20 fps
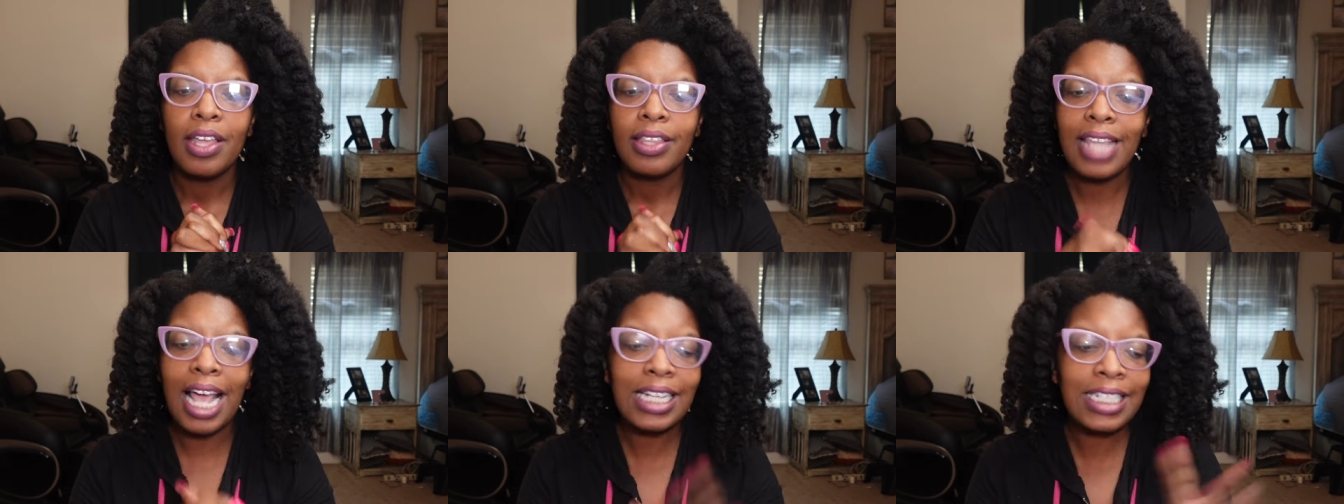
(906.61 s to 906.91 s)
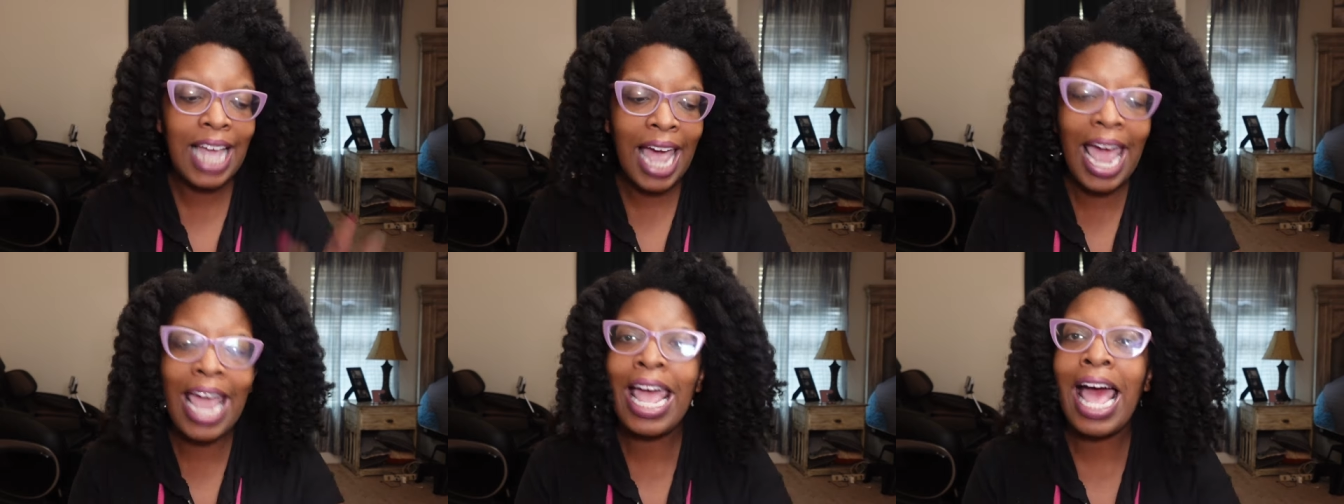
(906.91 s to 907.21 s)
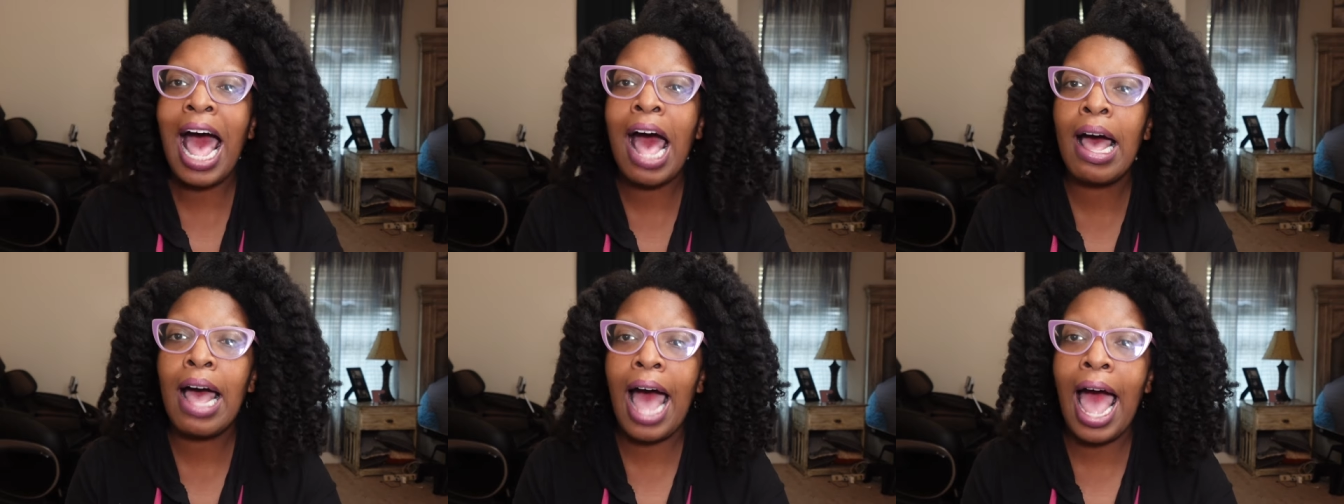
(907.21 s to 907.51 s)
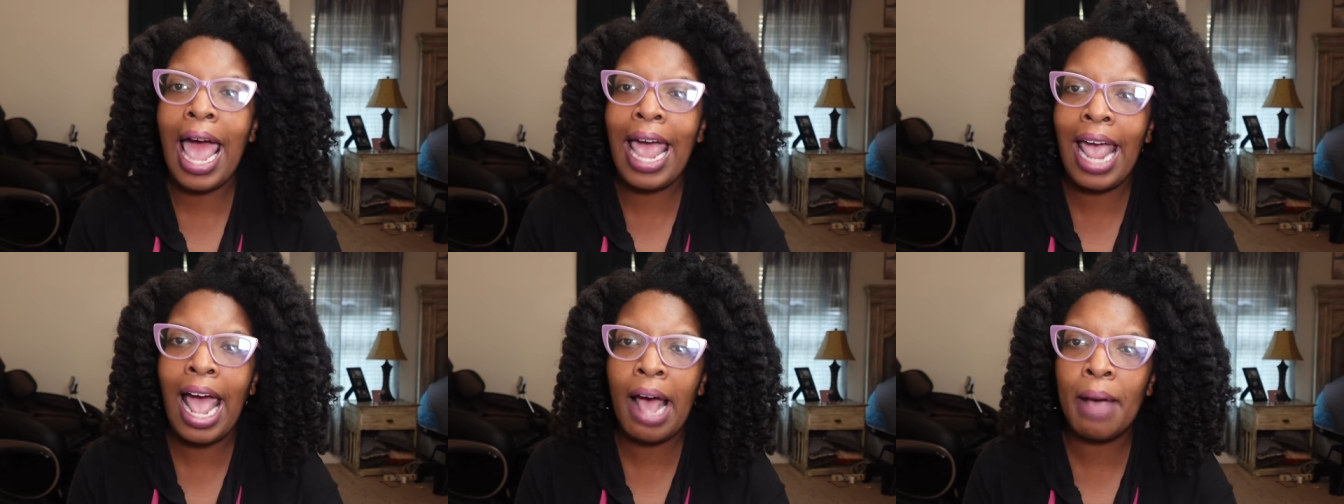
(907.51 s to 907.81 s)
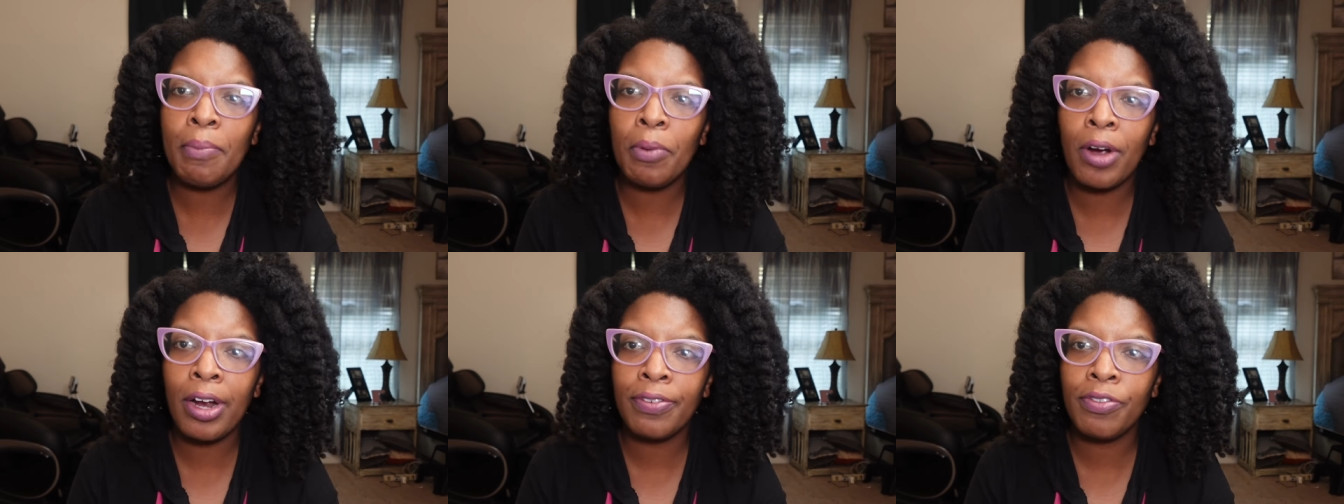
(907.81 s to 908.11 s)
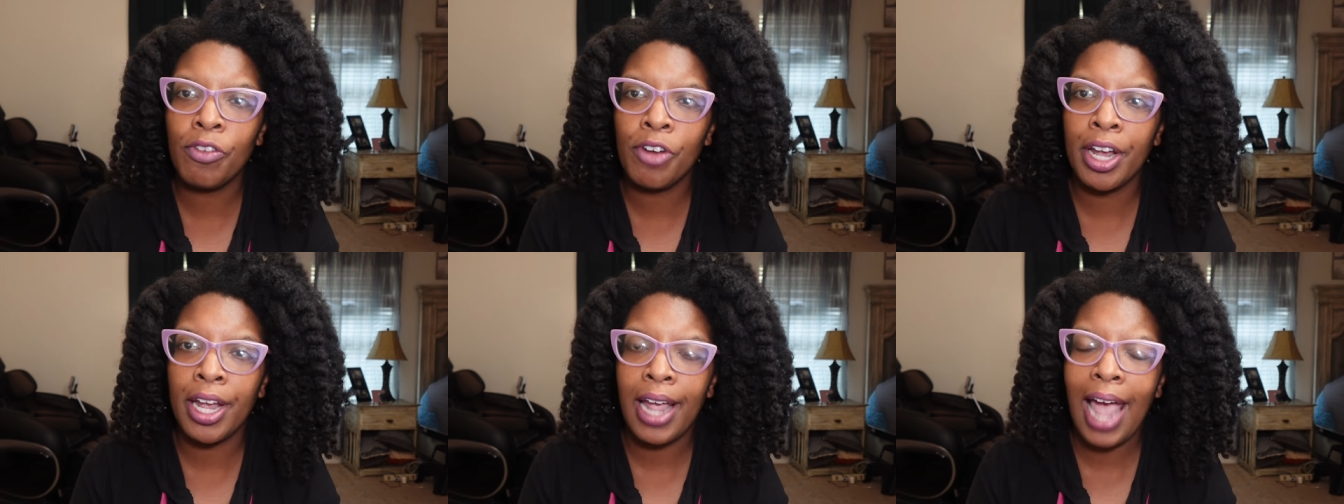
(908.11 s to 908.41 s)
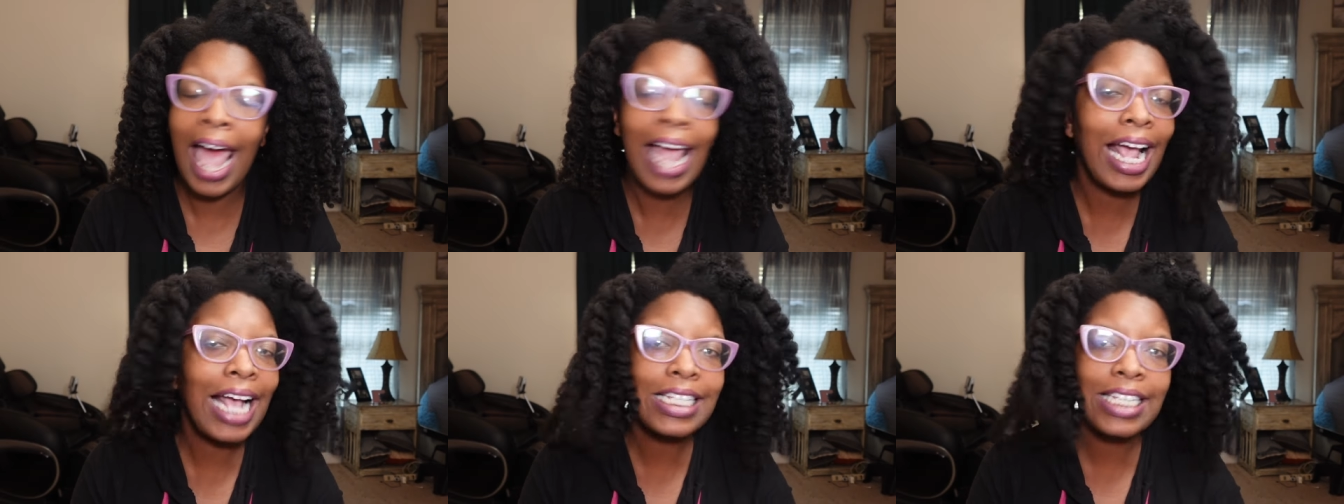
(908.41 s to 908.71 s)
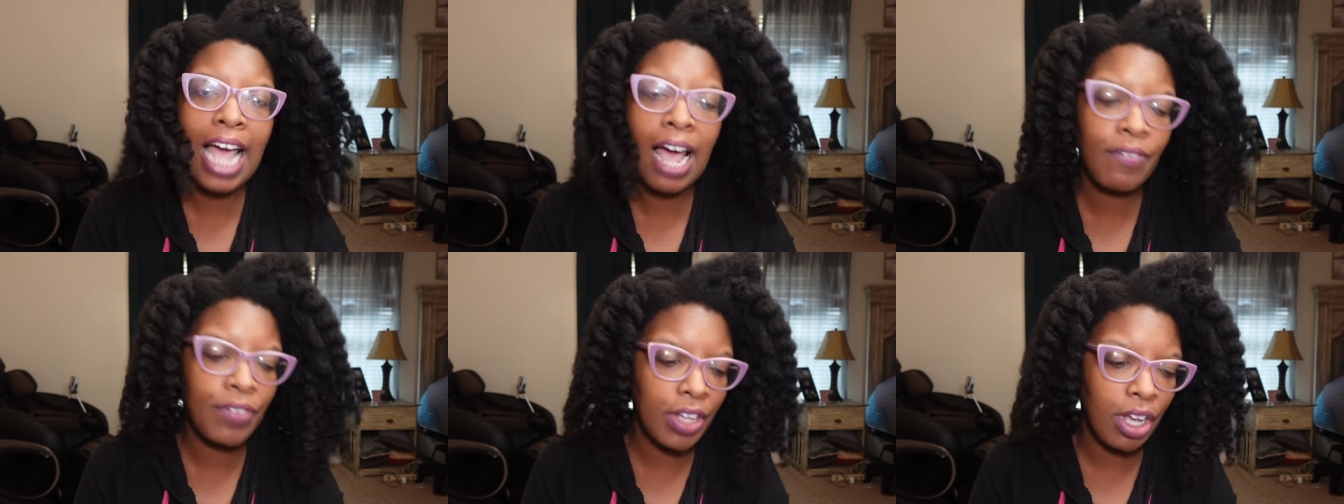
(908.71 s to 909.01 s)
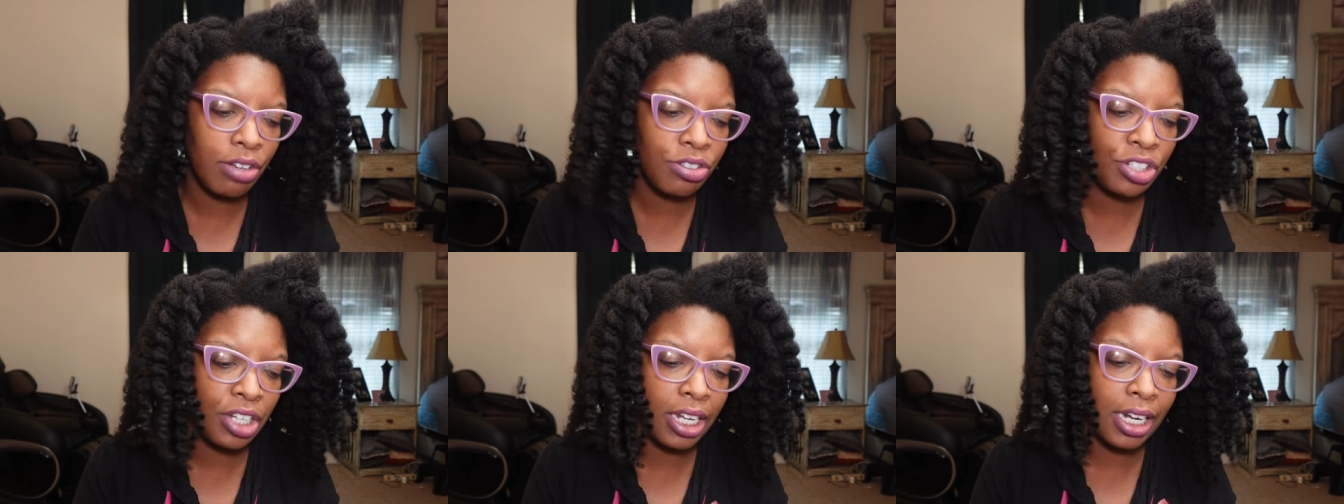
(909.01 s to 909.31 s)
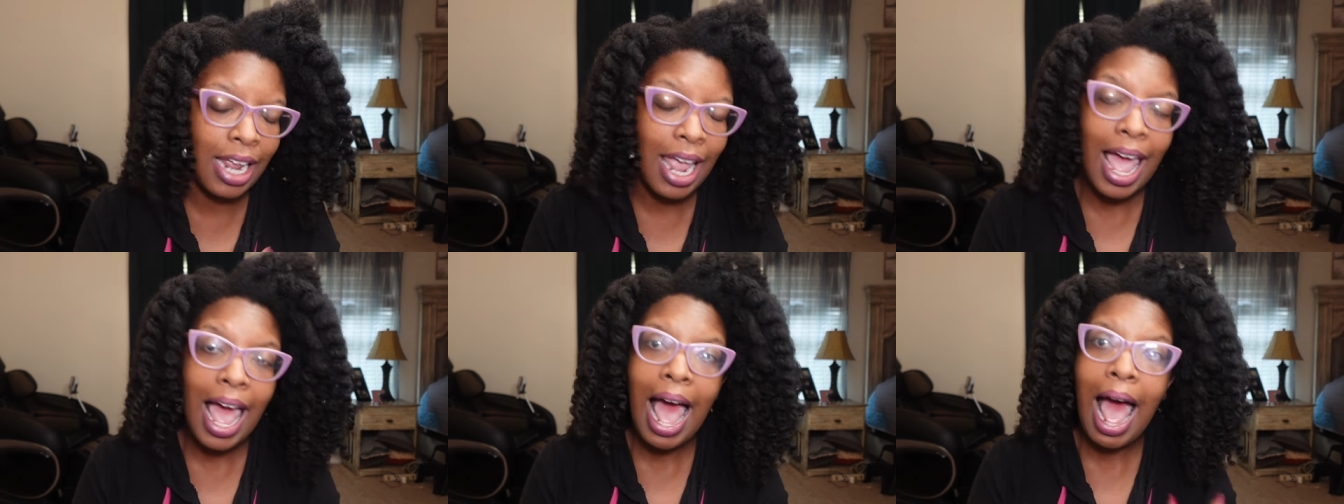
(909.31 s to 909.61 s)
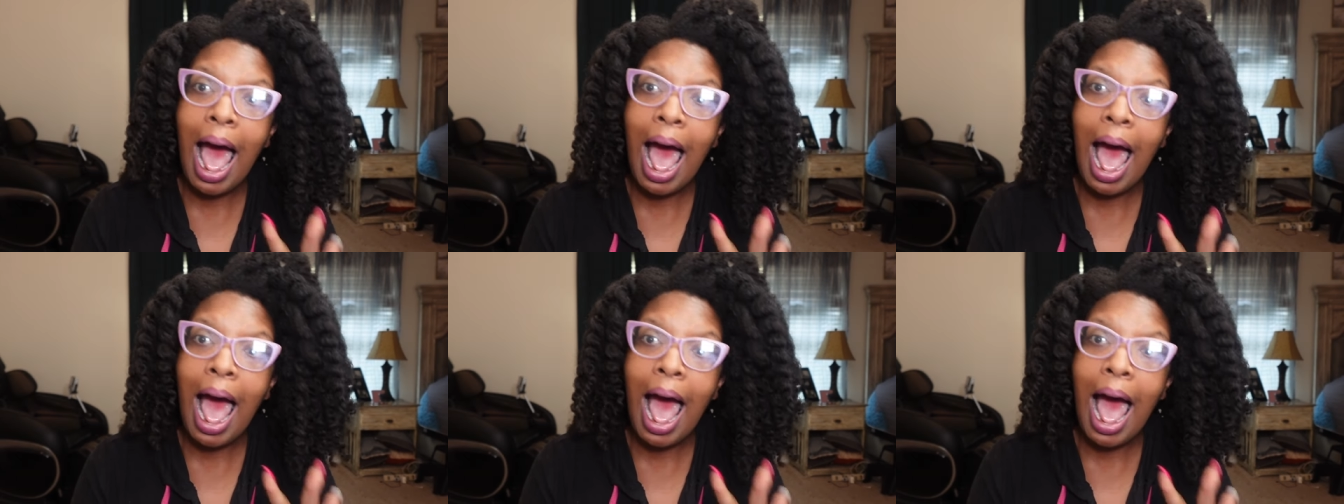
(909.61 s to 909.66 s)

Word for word: That's an AI, AI boyfriend. I ain't got time for your shit.